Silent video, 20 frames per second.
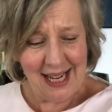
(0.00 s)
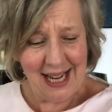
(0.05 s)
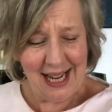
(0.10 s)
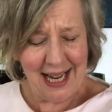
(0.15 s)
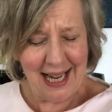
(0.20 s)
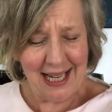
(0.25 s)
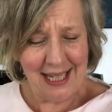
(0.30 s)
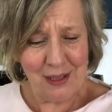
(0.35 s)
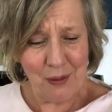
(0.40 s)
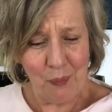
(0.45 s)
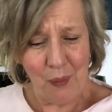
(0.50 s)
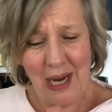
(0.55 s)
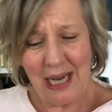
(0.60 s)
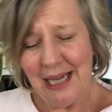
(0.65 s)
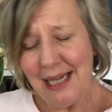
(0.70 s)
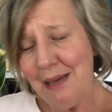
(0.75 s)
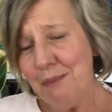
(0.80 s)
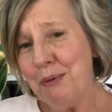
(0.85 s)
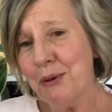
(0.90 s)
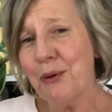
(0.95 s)
in a way
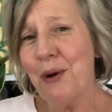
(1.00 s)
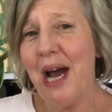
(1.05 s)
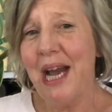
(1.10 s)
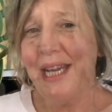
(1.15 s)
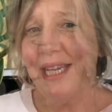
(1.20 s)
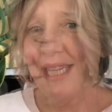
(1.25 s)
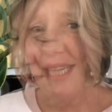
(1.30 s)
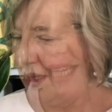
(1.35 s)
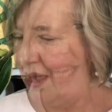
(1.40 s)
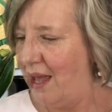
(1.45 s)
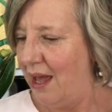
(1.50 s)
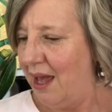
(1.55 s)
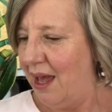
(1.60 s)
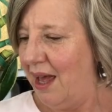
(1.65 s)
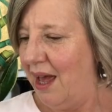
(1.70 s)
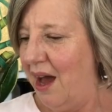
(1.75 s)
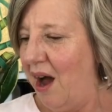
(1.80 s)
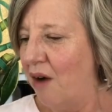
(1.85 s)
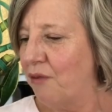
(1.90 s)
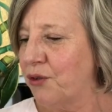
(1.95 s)
liberating.
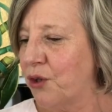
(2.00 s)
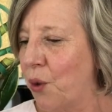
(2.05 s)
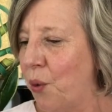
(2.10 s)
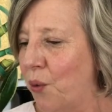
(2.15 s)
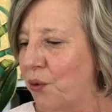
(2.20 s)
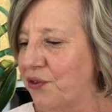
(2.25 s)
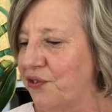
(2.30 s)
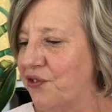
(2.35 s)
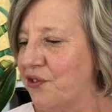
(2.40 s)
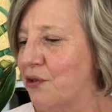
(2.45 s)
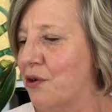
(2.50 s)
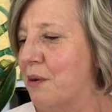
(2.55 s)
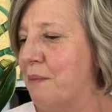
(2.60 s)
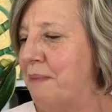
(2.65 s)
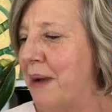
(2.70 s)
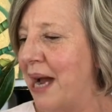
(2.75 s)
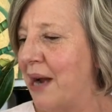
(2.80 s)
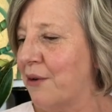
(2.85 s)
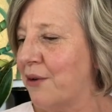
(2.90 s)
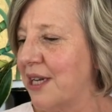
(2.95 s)
Of course, there are
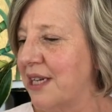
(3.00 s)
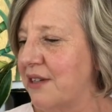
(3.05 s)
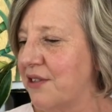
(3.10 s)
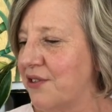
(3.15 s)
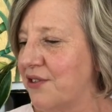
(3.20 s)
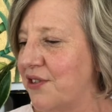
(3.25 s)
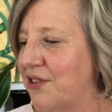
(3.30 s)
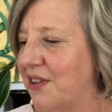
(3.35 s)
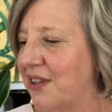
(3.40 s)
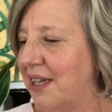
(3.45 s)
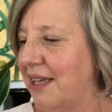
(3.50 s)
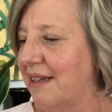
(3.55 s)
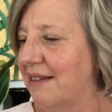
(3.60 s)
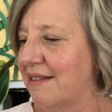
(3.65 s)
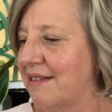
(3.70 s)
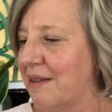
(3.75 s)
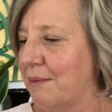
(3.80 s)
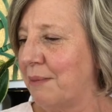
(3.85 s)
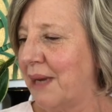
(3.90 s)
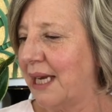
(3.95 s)
barriers and things
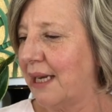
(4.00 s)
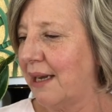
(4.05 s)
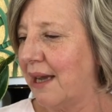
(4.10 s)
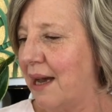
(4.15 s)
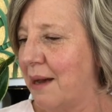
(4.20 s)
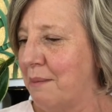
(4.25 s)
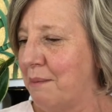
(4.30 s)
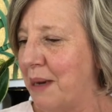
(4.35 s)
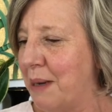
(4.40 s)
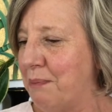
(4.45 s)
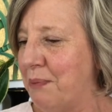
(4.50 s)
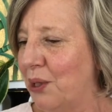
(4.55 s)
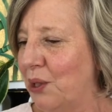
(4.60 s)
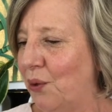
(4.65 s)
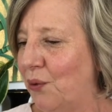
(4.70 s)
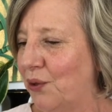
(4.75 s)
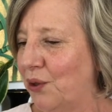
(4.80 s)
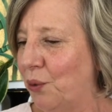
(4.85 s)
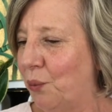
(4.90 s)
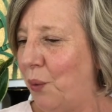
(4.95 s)
that may come up
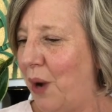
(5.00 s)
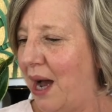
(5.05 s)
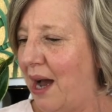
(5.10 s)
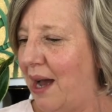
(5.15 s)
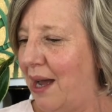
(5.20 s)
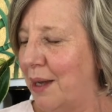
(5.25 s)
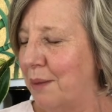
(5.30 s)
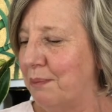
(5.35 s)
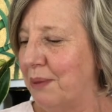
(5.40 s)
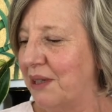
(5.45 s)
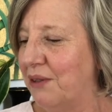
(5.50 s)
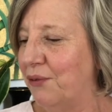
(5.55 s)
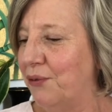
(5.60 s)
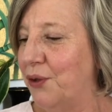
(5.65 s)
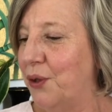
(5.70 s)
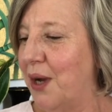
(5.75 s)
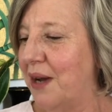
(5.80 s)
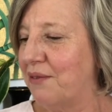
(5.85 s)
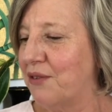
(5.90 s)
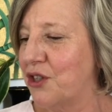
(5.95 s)
along the way, but if
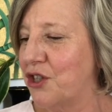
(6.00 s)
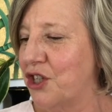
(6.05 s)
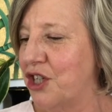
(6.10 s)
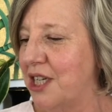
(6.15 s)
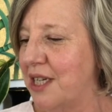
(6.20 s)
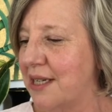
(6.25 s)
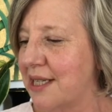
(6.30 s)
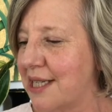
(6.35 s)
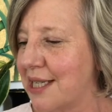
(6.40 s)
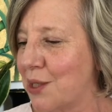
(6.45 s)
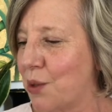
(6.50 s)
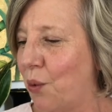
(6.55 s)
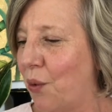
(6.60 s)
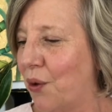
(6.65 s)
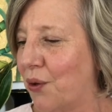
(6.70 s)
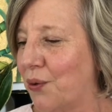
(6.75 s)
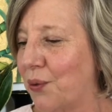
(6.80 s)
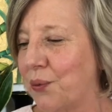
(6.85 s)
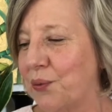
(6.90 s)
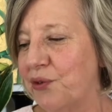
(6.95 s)
you have a cheer
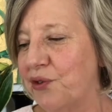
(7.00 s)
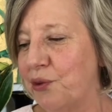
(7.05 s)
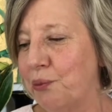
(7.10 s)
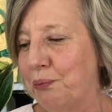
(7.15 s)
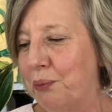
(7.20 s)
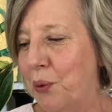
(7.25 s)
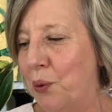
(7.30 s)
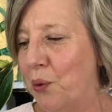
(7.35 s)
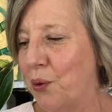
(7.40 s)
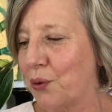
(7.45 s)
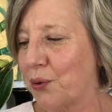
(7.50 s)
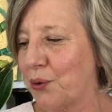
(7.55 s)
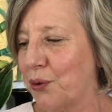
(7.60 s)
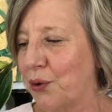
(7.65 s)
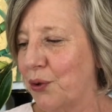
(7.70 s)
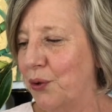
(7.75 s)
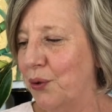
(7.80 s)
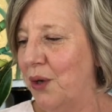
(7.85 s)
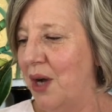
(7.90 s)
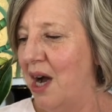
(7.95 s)
squad or support
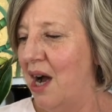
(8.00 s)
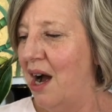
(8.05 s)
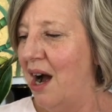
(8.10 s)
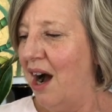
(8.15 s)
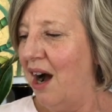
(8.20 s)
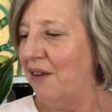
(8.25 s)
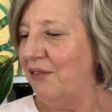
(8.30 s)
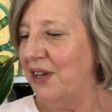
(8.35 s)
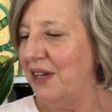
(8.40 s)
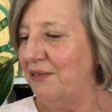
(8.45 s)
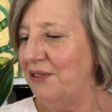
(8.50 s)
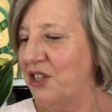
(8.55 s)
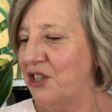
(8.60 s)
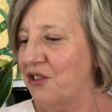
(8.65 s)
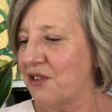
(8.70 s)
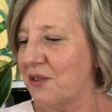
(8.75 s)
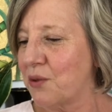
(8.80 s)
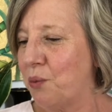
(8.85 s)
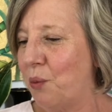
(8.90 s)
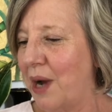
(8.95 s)
crew of even
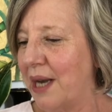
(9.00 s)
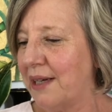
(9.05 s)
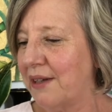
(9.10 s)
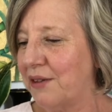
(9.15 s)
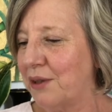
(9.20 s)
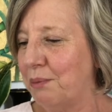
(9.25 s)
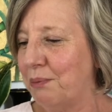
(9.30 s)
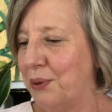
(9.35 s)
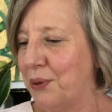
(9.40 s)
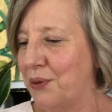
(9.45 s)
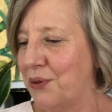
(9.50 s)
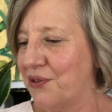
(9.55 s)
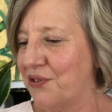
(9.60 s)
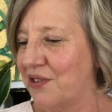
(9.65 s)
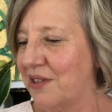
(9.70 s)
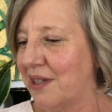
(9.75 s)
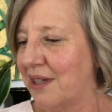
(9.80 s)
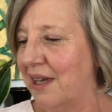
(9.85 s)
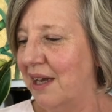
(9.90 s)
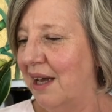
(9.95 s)
just one other
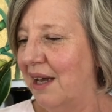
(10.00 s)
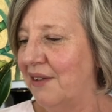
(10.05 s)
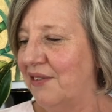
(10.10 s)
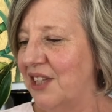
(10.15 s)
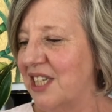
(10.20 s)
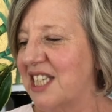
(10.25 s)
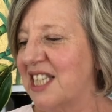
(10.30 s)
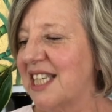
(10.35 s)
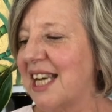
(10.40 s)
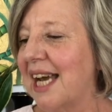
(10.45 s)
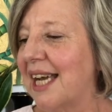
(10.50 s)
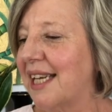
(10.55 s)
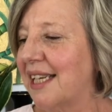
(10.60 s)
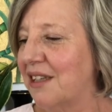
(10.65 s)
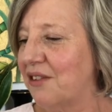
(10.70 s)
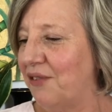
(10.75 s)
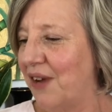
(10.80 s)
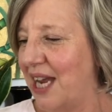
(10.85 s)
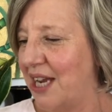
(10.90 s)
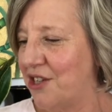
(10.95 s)
person, then take
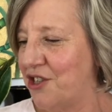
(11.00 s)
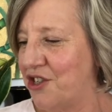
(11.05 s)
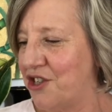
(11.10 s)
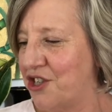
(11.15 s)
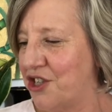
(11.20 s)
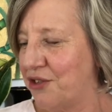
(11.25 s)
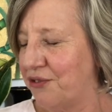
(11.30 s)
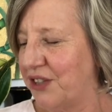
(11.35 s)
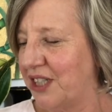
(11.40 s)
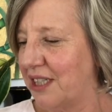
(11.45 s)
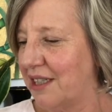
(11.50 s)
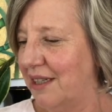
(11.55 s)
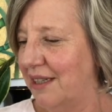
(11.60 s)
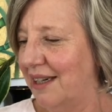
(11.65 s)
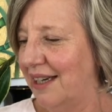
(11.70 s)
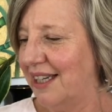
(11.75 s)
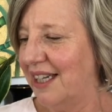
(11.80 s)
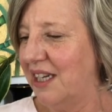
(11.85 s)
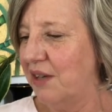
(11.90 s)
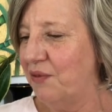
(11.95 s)
advantage of it
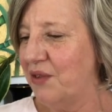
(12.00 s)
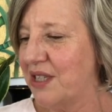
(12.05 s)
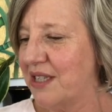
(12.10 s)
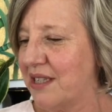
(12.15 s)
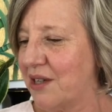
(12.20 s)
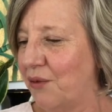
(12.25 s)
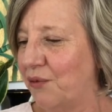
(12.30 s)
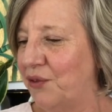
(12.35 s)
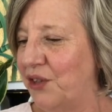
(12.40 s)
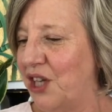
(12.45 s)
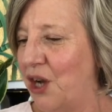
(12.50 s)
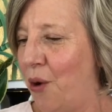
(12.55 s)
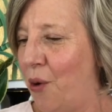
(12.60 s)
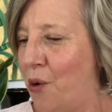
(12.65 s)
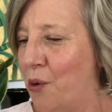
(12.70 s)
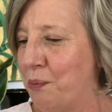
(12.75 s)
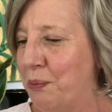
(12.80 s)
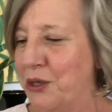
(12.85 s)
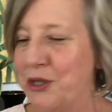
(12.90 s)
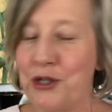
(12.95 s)
and give yourself the
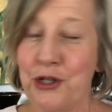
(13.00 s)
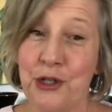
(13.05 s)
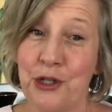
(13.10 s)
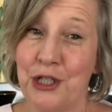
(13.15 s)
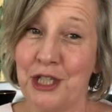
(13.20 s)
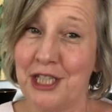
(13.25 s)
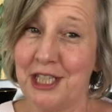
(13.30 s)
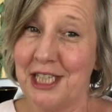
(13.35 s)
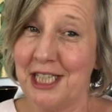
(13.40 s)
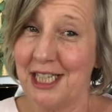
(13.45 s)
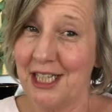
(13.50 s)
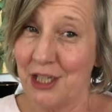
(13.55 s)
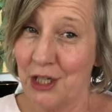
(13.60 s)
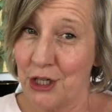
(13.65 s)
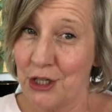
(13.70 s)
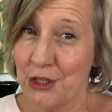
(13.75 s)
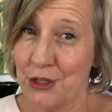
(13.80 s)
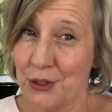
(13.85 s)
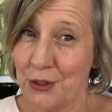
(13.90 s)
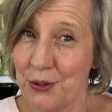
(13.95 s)
opportunity
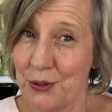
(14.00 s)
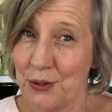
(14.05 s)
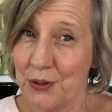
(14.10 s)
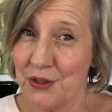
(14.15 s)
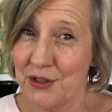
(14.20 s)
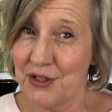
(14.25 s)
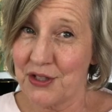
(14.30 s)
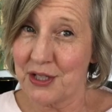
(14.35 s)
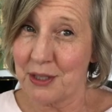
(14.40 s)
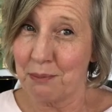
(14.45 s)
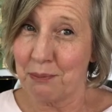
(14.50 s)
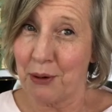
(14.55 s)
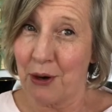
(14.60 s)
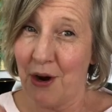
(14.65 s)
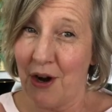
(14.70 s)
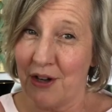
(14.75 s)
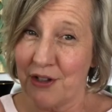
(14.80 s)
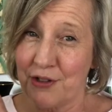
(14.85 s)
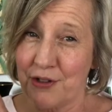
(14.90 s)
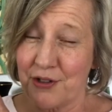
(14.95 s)
to
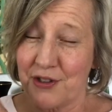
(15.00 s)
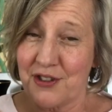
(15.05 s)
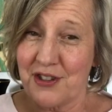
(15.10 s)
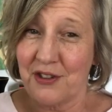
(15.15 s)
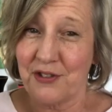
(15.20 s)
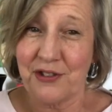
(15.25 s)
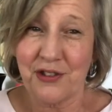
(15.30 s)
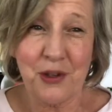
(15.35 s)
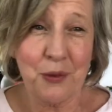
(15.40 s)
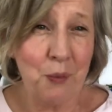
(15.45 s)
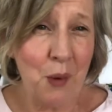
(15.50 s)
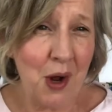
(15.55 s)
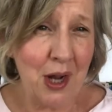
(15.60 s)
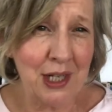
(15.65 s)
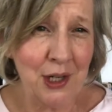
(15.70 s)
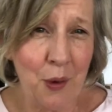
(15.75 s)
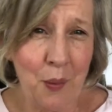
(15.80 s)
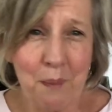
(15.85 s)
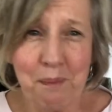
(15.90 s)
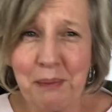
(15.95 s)
surprise yourself. So why
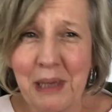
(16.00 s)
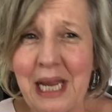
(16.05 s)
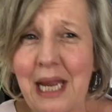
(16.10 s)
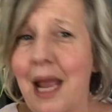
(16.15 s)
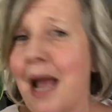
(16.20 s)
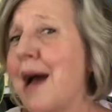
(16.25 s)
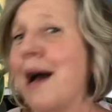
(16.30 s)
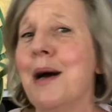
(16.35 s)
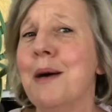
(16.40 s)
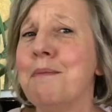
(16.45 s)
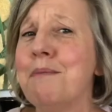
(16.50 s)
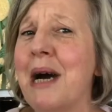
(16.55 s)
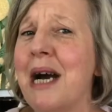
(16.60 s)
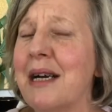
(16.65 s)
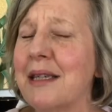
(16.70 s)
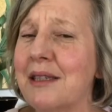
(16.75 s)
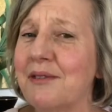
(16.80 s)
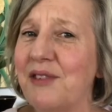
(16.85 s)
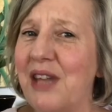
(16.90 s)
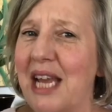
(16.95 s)
not be
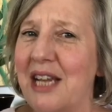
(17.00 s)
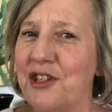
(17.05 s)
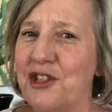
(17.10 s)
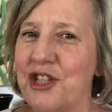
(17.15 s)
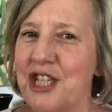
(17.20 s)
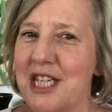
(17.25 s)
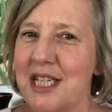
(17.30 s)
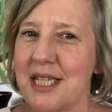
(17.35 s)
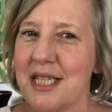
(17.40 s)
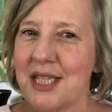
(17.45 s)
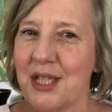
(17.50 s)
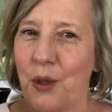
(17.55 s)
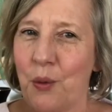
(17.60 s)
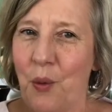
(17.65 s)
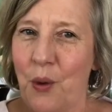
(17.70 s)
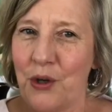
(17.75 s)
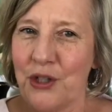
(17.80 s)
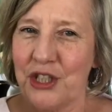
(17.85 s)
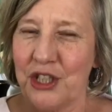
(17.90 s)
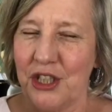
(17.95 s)
part of that cheer
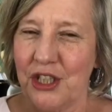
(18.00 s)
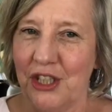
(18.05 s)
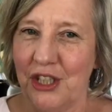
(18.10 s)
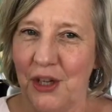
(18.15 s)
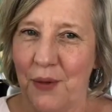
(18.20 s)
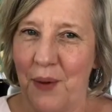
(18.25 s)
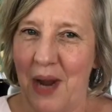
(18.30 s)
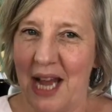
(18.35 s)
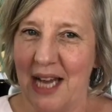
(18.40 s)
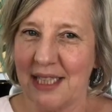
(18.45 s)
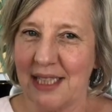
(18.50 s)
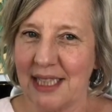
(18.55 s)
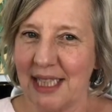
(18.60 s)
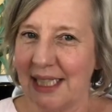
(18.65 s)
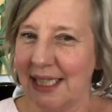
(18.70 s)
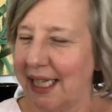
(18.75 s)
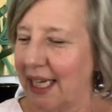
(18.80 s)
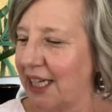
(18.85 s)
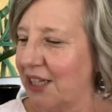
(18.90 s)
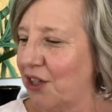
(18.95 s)
squad? Go out
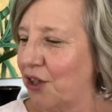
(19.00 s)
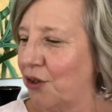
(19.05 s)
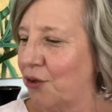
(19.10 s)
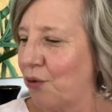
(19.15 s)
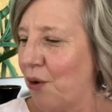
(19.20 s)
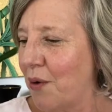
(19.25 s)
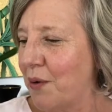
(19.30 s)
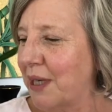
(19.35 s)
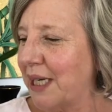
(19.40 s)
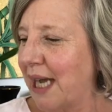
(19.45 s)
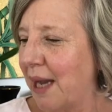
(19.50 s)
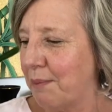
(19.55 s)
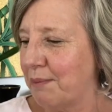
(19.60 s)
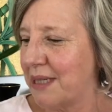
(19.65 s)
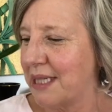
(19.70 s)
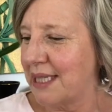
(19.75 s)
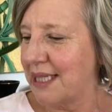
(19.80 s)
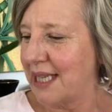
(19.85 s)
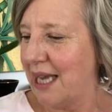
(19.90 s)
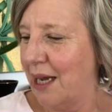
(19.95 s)
and get Growing Up
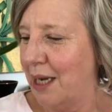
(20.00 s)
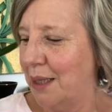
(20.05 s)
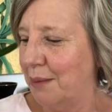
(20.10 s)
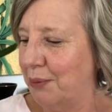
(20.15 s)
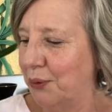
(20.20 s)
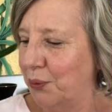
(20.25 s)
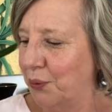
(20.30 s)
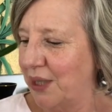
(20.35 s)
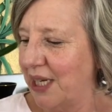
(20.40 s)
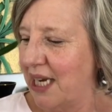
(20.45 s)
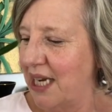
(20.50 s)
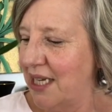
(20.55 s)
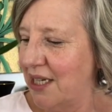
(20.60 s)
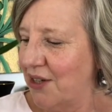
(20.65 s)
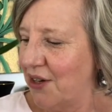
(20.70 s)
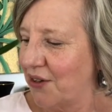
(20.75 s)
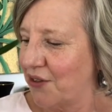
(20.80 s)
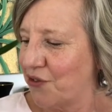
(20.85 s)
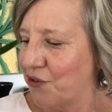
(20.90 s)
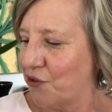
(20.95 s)
Disabled
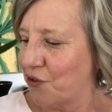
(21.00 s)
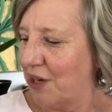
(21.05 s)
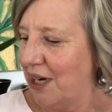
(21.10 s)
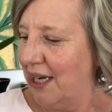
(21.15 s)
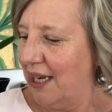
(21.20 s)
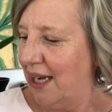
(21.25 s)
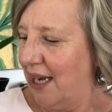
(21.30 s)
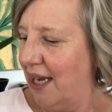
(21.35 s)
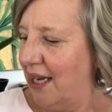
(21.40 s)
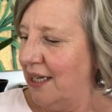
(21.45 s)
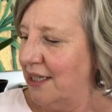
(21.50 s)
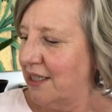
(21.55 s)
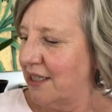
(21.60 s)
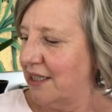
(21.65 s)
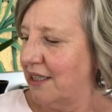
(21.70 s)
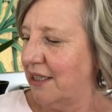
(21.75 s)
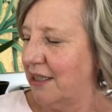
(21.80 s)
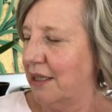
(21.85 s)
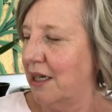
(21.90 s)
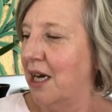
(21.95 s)
in Australia,
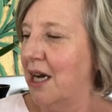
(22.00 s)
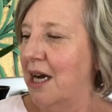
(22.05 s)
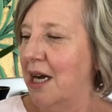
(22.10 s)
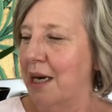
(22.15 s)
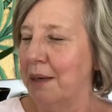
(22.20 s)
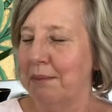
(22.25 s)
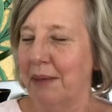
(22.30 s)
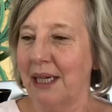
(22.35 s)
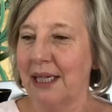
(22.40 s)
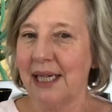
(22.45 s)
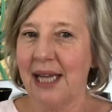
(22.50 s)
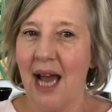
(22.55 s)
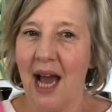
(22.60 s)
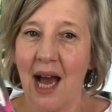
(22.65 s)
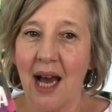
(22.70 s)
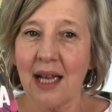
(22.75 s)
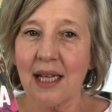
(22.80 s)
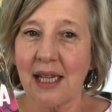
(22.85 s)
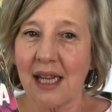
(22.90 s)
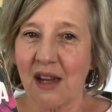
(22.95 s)
edited by
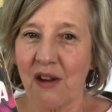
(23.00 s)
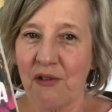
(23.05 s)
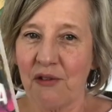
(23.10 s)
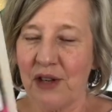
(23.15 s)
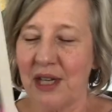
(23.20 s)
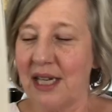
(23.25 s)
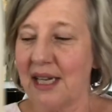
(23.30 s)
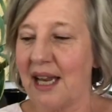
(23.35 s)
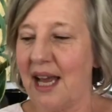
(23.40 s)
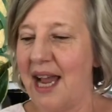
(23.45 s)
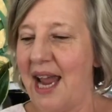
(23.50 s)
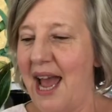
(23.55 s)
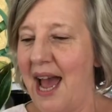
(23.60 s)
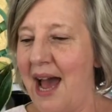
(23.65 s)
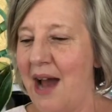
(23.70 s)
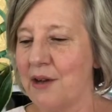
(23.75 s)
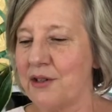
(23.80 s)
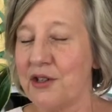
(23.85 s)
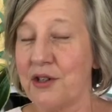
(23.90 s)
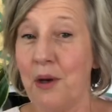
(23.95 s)
Carly Findlay,
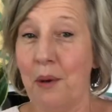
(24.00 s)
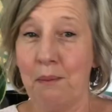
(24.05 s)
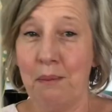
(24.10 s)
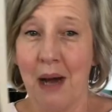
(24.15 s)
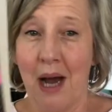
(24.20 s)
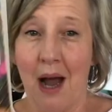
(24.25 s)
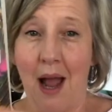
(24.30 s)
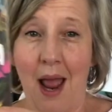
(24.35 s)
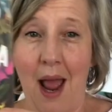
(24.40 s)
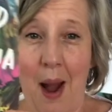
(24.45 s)
out by